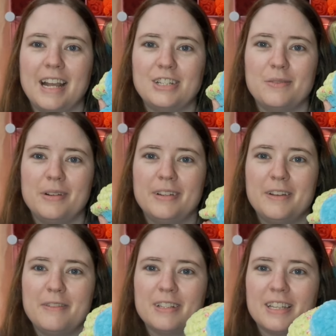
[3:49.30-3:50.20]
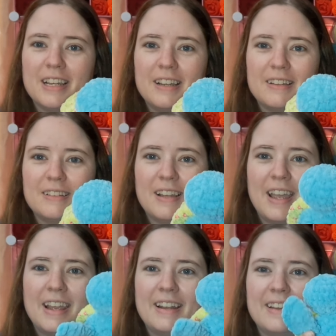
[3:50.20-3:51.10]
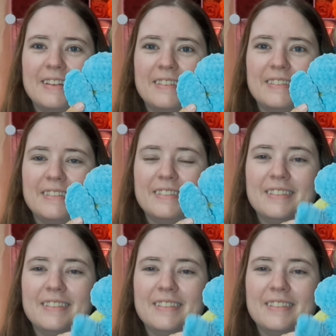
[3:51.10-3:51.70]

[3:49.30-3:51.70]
attach it well enough, it's like hanging down.